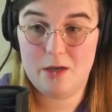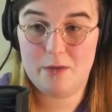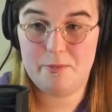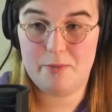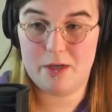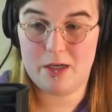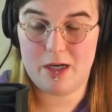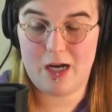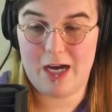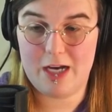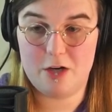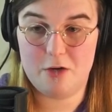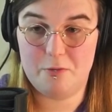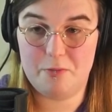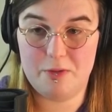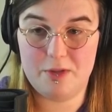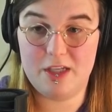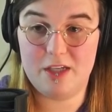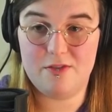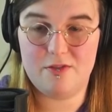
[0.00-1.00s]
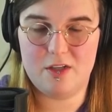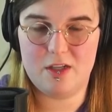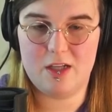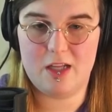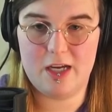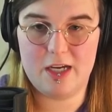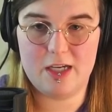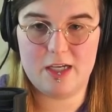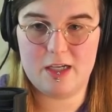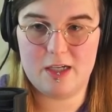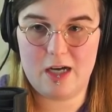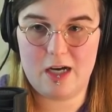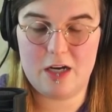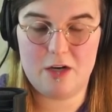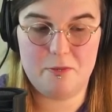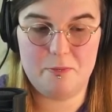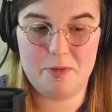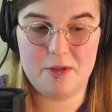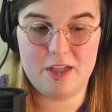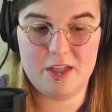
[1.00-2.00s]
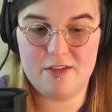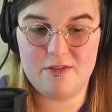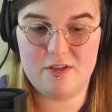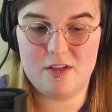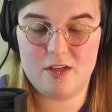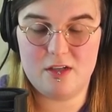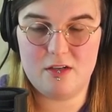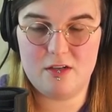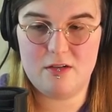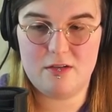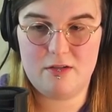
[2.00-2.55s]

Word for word: but i don't believe in like i don't believe that